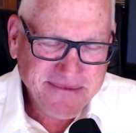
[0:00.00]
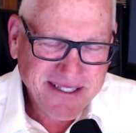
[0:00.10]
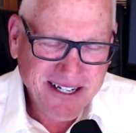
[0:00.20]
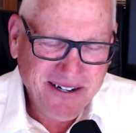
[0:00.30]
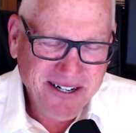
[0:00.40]

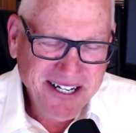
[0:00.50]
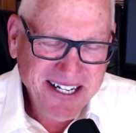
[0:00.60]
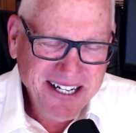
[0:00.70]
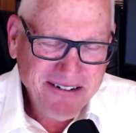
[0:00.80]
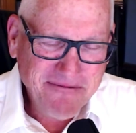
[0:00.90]
Oh,
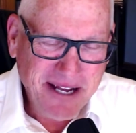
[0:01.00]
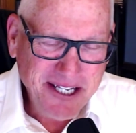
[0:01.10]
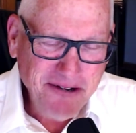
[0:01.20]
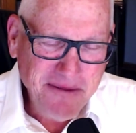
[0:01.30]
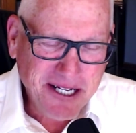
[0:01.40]
may
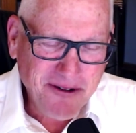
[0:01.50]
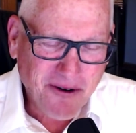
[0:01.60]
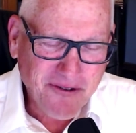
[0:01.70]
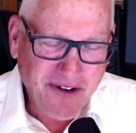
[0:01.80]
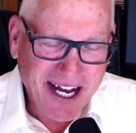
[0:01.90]
you be
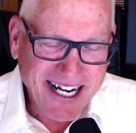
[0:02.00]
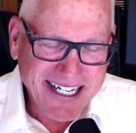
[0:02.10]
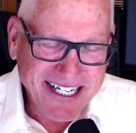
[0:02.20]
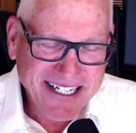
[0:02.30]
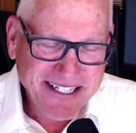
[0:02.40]

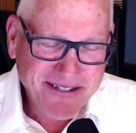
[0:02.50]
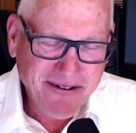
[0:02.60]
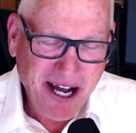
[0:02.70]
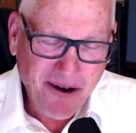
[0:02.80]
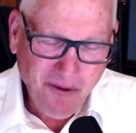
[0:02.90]
glorified through
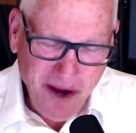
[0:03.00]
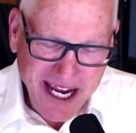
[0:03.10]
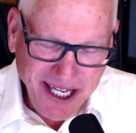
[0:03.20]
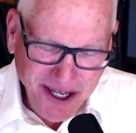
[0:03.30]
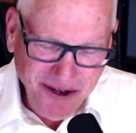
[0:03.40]
how we
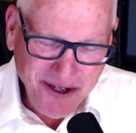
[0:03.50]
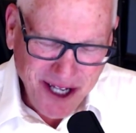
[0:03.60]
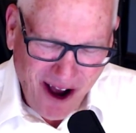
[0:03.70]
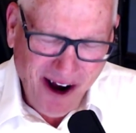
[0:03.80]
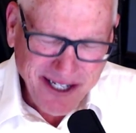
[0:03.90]
use
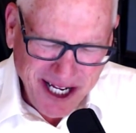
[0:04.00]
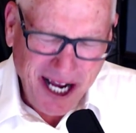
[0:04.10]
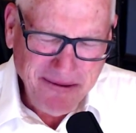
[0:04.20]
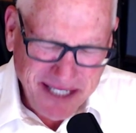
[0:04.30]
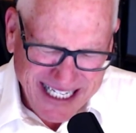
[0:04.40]
our
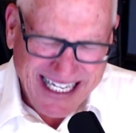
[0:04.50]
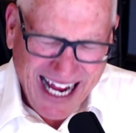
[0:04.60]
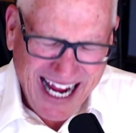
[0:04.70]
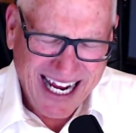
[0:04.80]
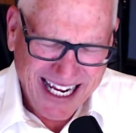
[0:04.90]
time
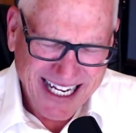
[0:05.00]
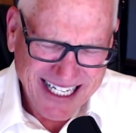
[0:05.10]
today.